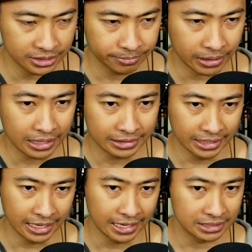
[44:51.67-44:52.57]

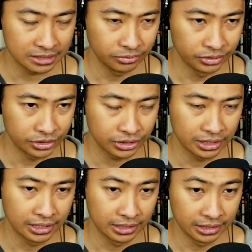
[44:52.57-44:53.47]
podcast, which
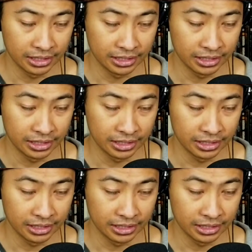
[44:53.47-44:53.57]
uh,